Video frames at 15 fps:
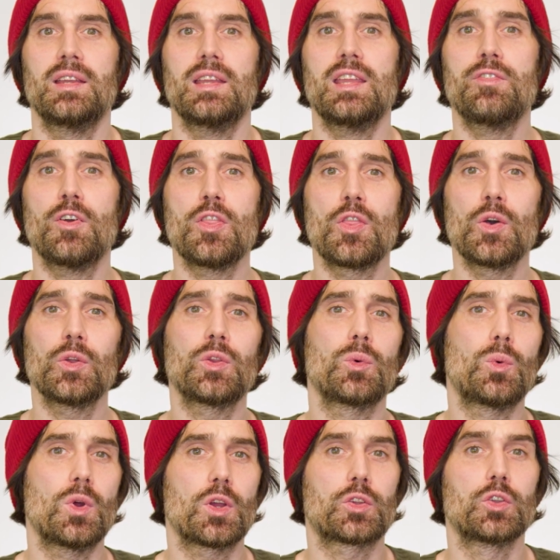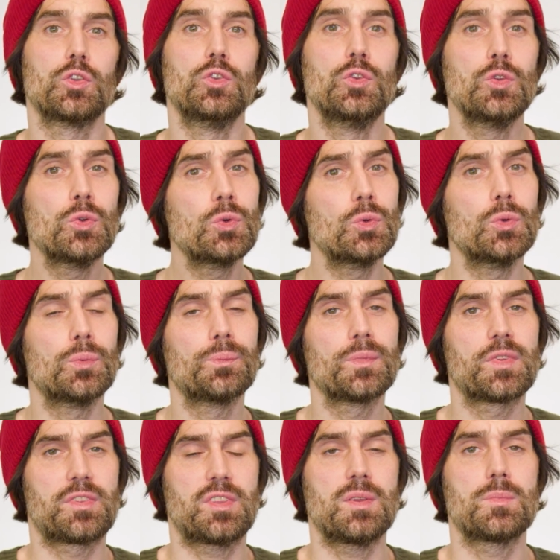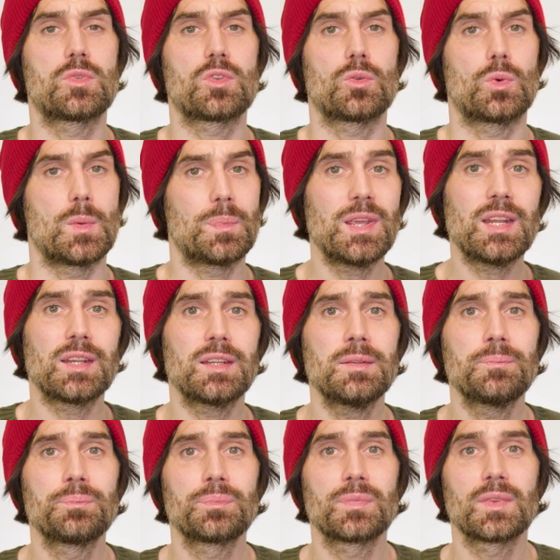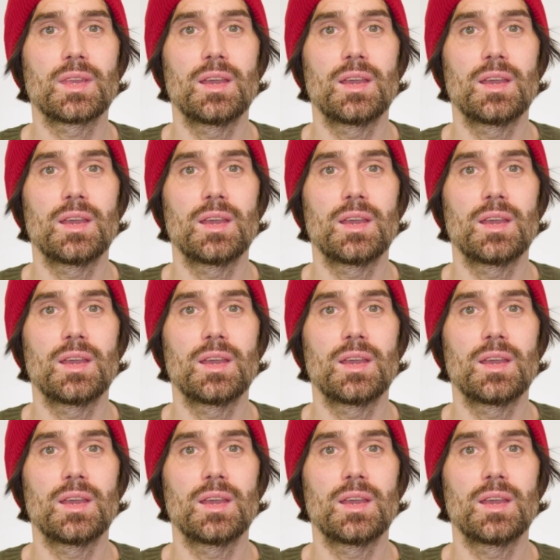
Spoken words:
even though the word nous seems repeated,